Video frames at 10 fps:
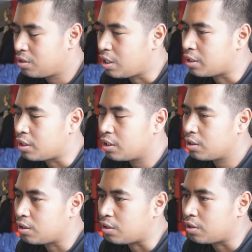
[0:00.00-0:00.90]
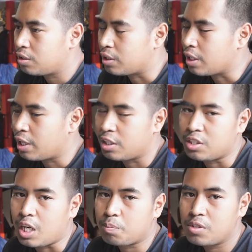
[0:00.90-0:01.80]
I think uh, the guy had
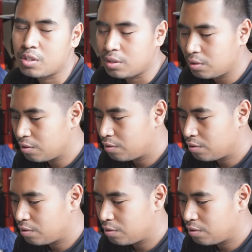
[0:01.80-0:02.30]
adapters on,